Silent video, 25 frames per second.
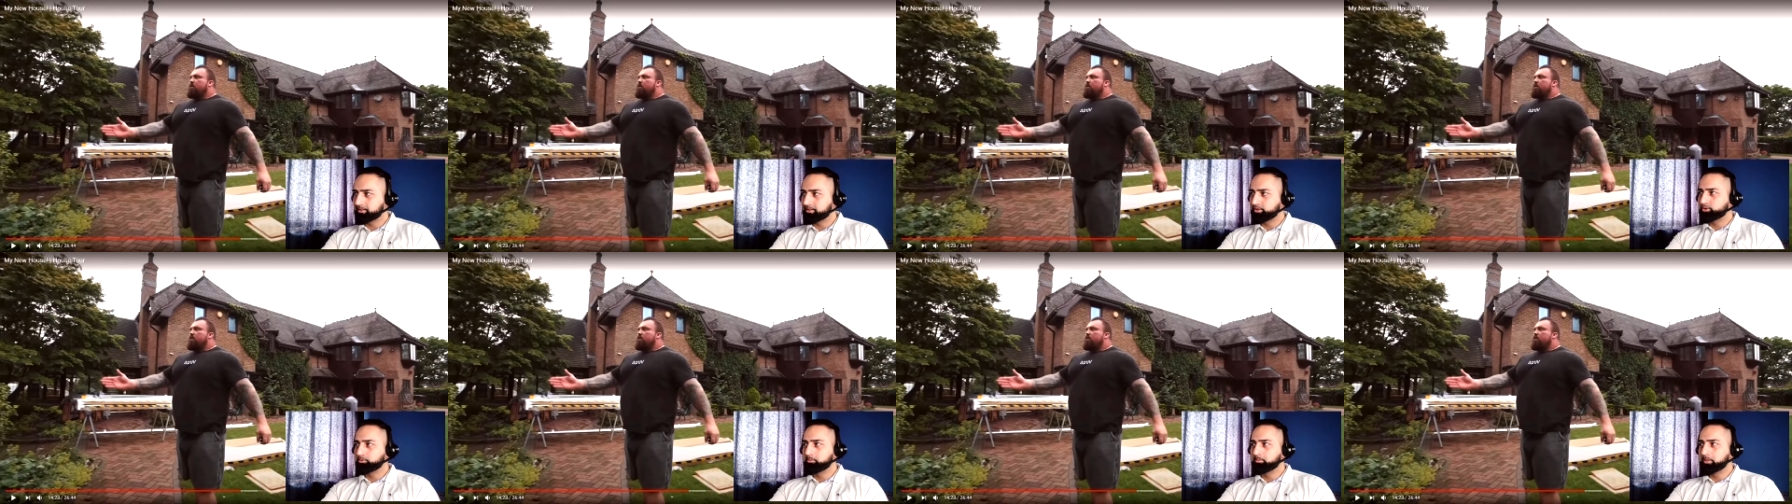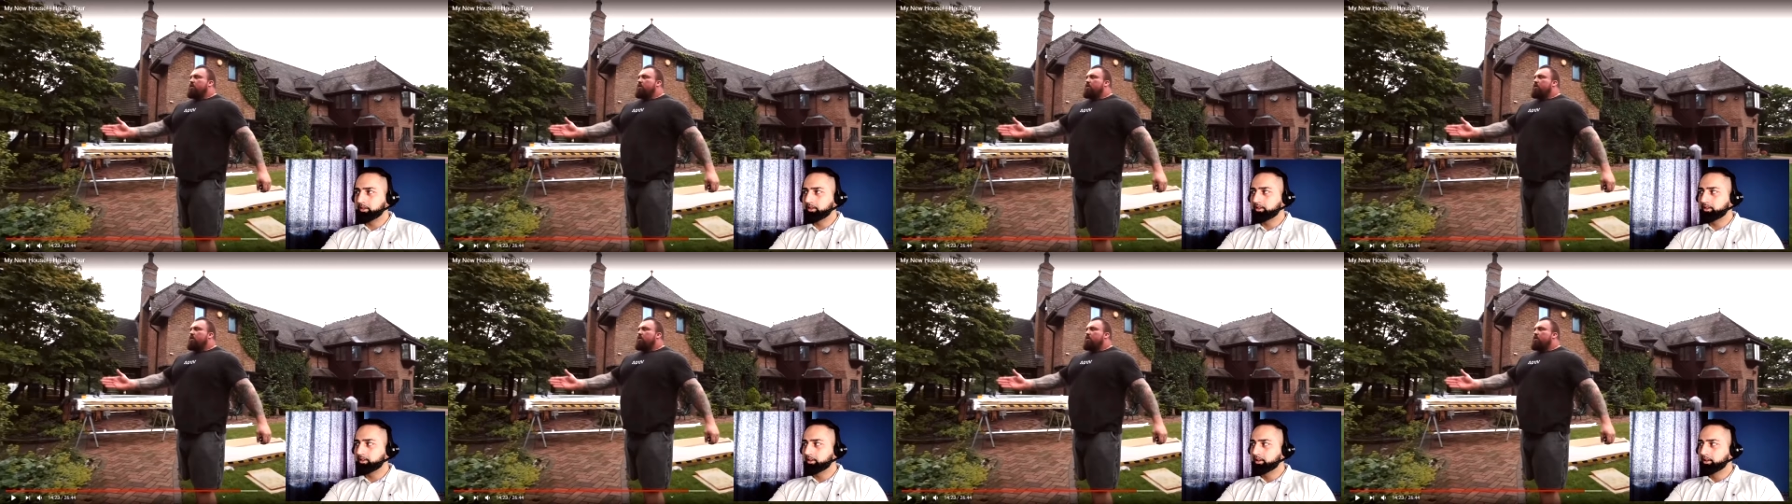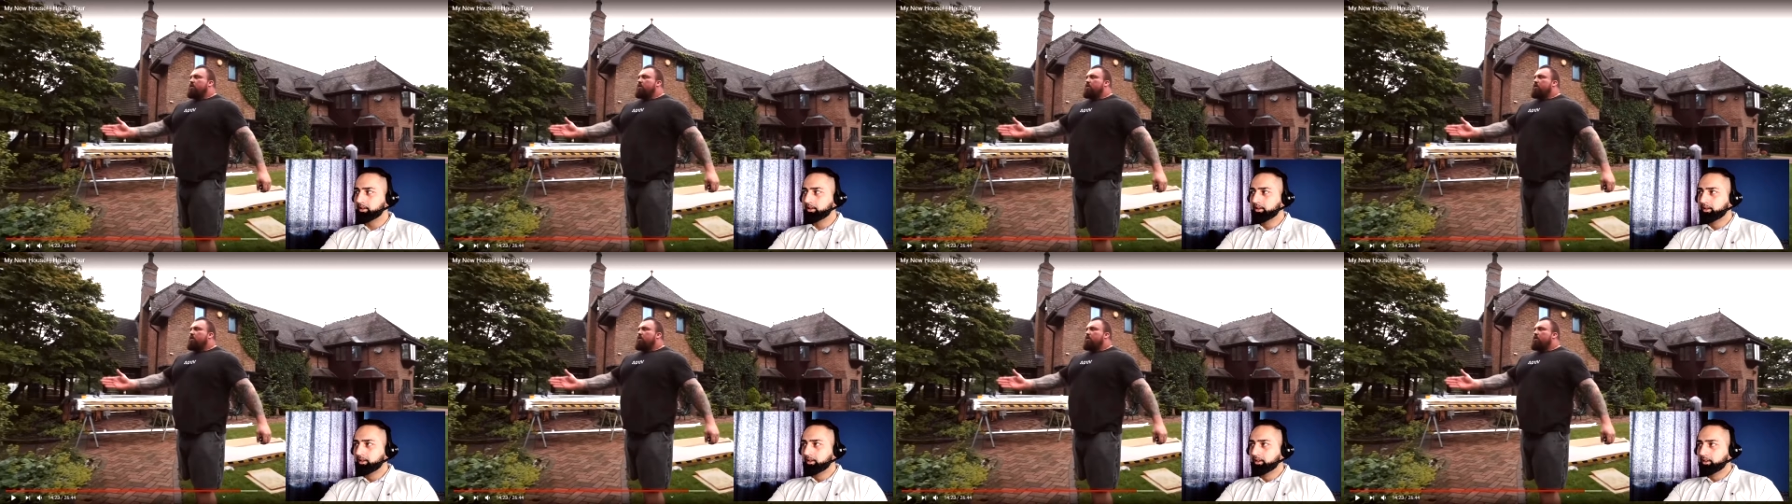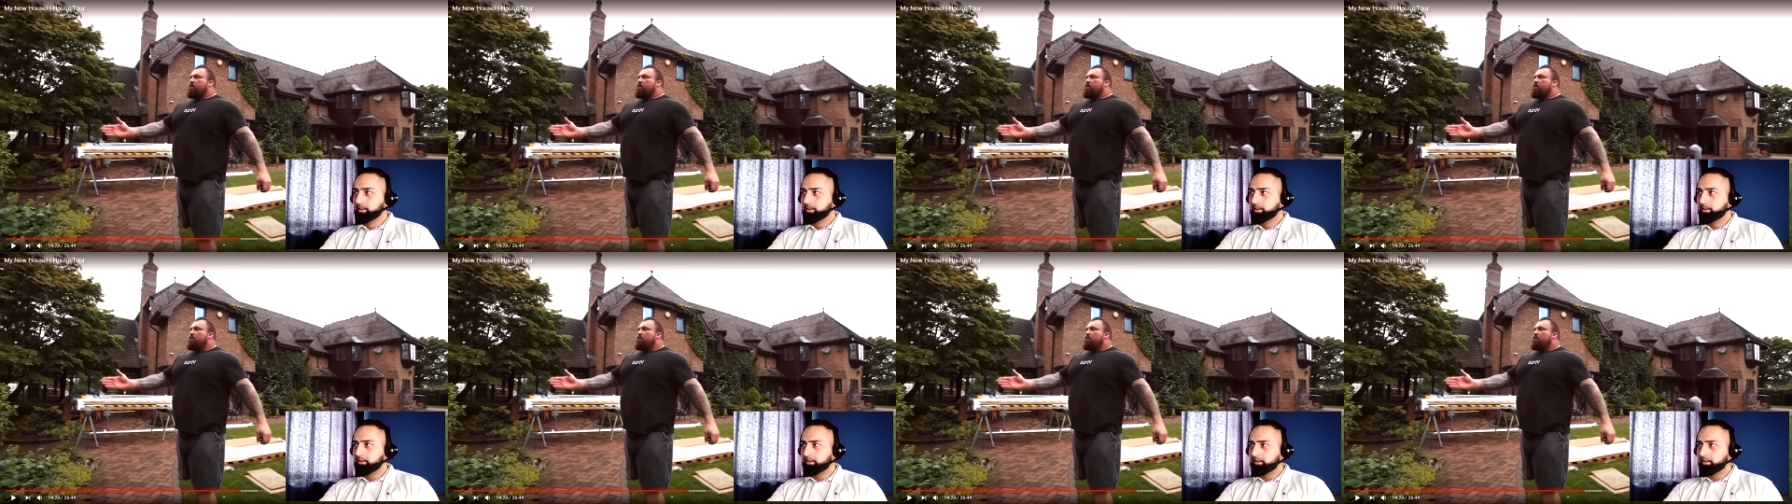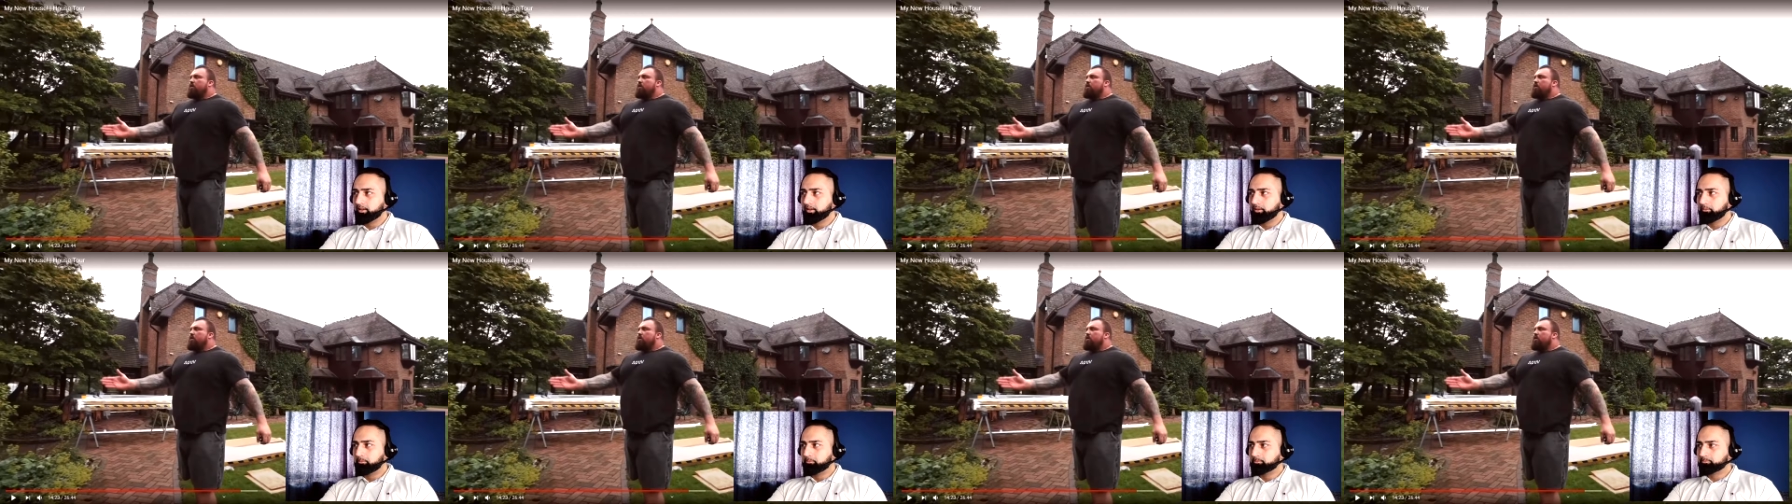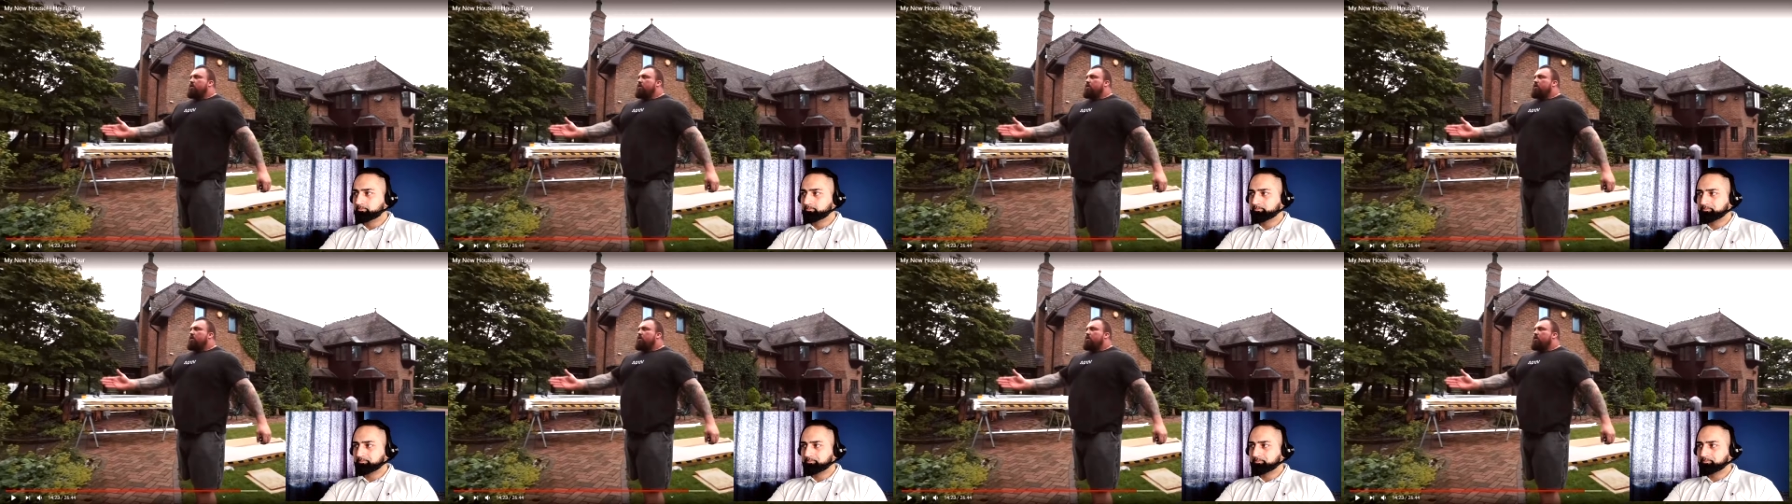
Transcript: to be, or